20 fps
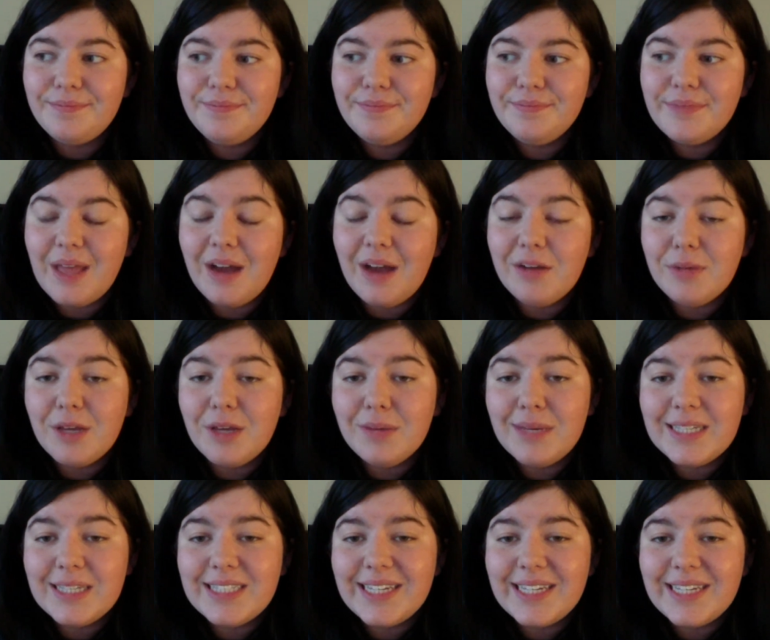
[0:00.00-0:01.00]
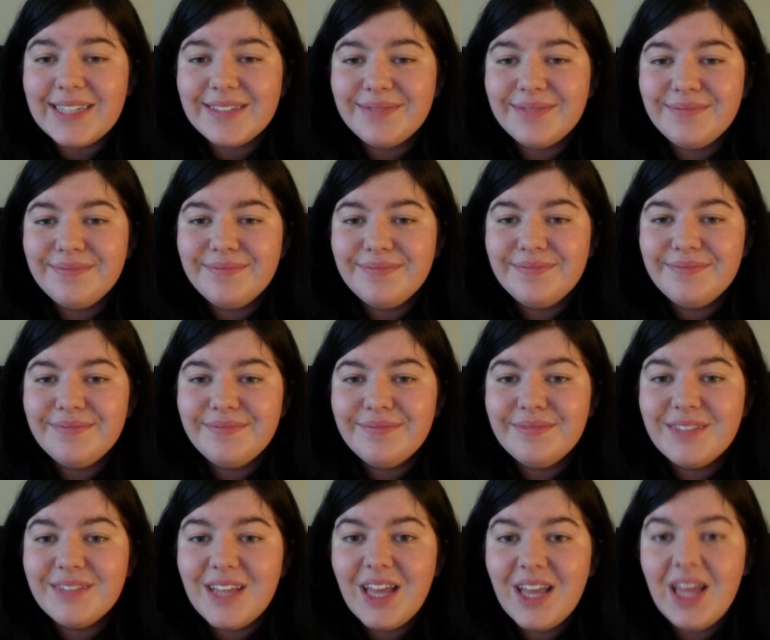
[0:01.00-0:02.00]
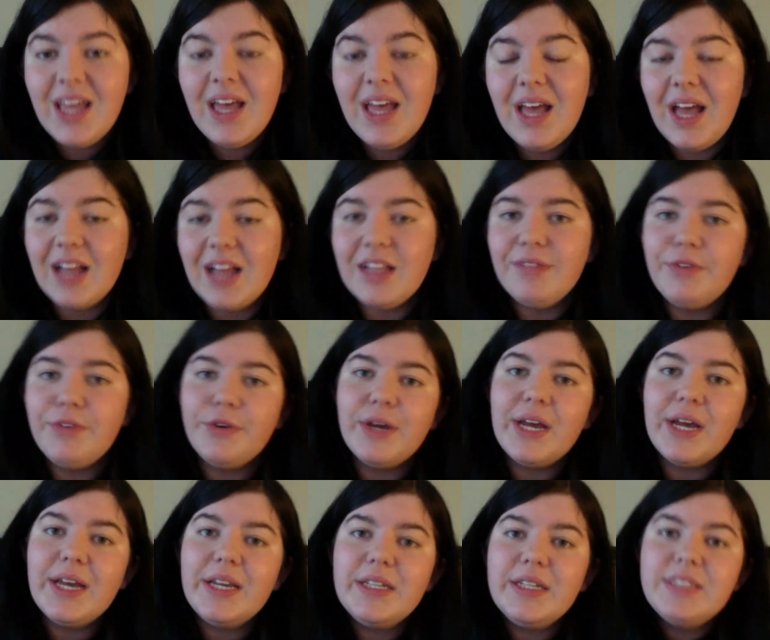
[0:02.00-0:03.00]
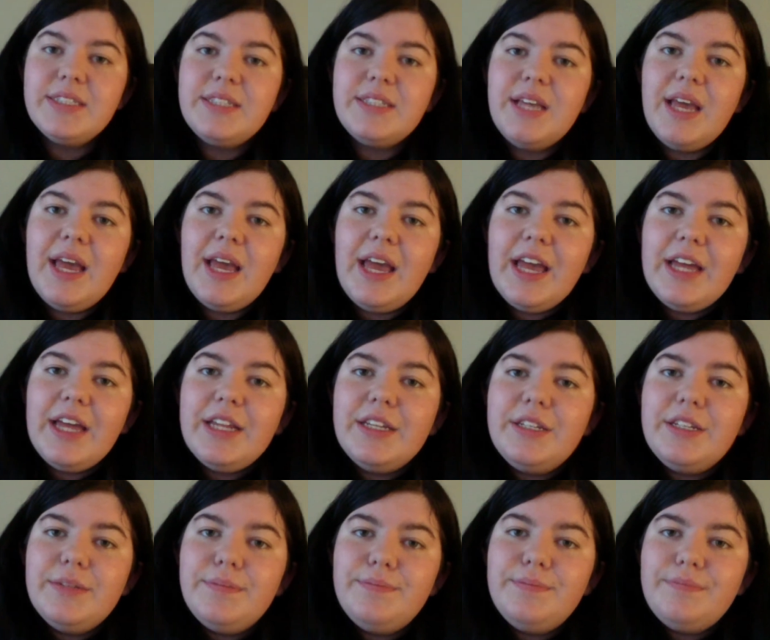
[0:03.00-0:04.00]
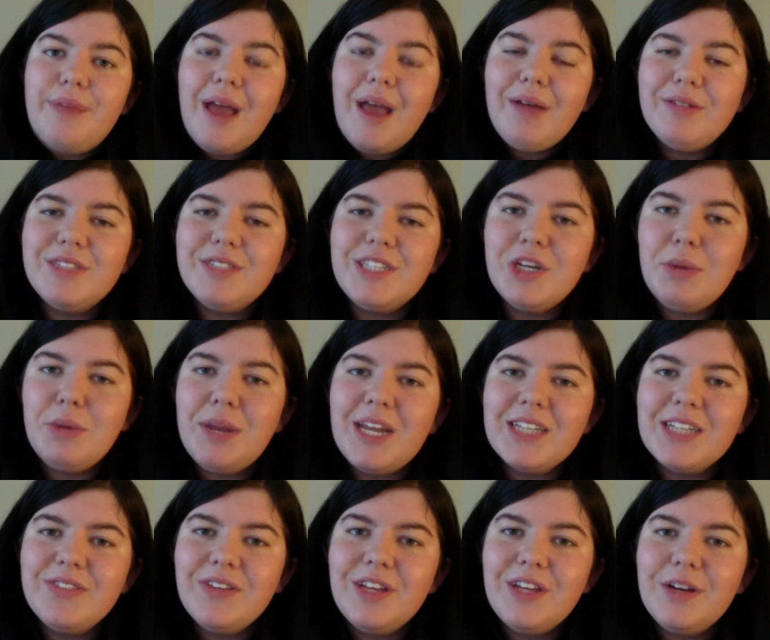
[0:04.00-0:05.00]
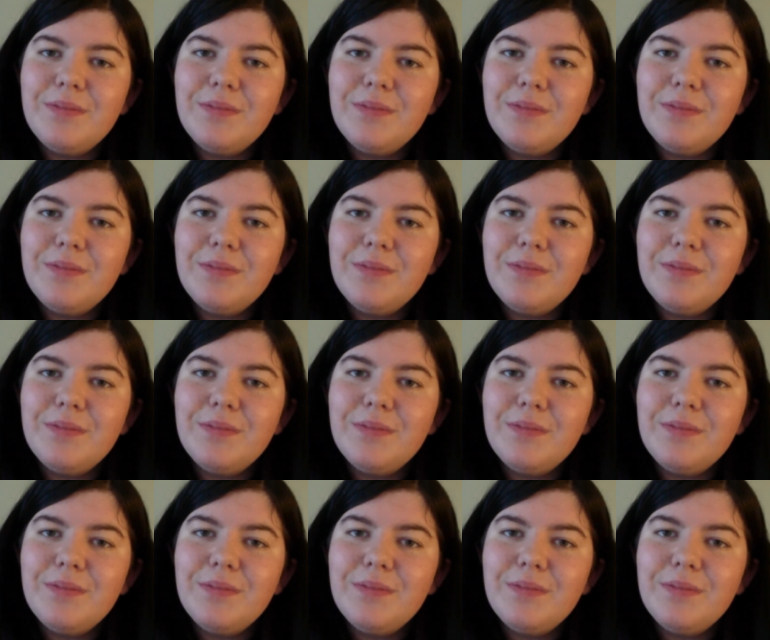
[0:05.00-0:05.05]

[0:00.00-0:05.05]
that would be amazing. I love you guys, and I will see you in my next video.